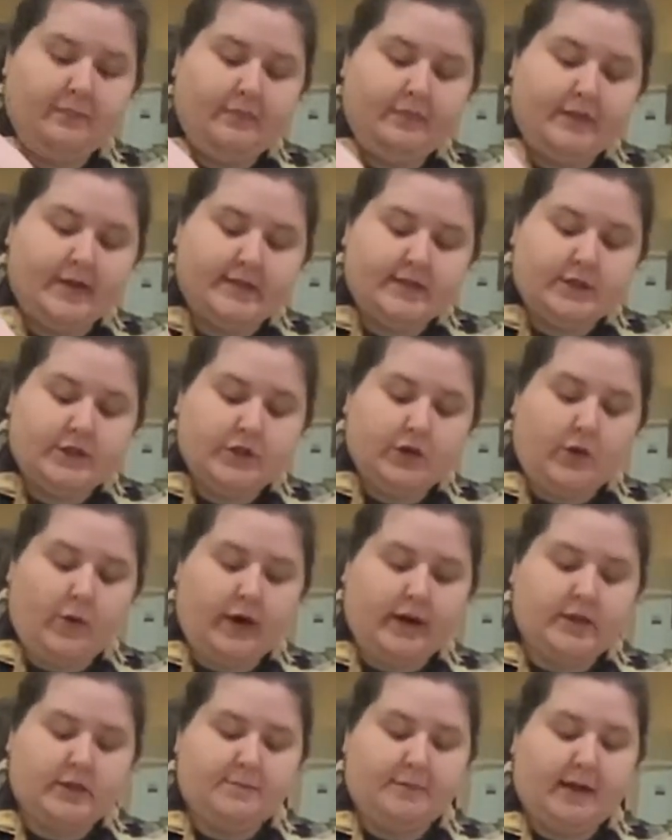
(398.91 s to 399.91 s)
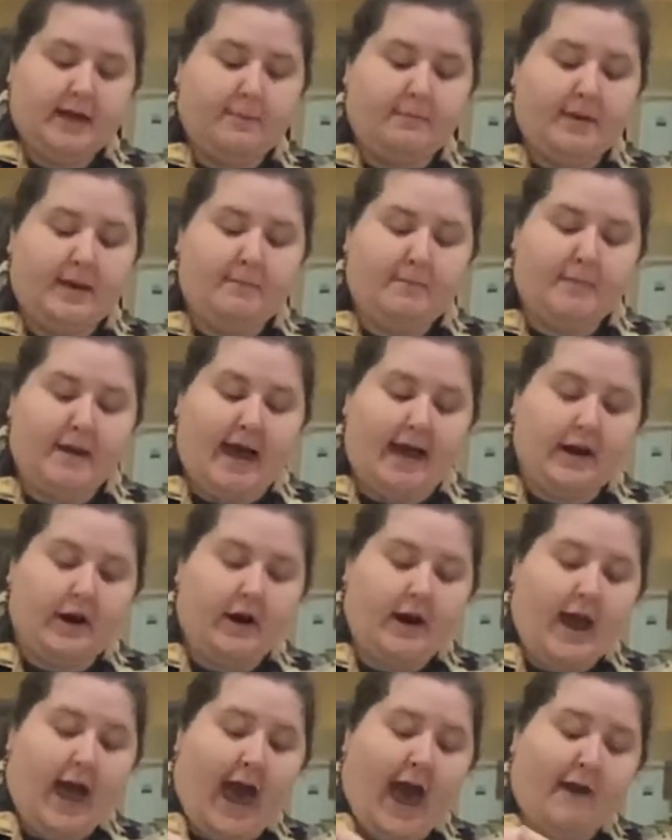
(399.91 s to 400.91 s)
this is going to be a bit
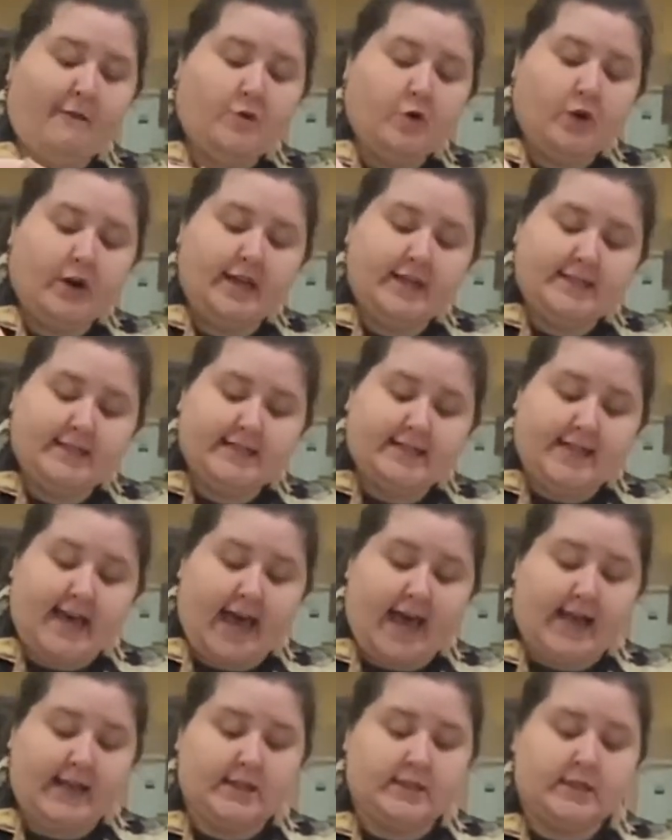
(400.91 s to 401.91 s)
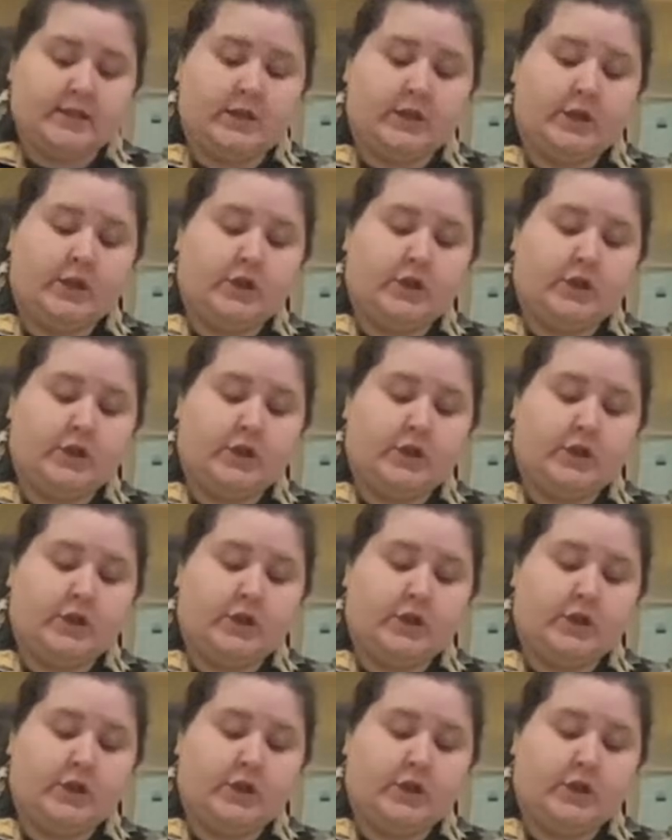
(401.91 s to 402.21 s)
better after it sets.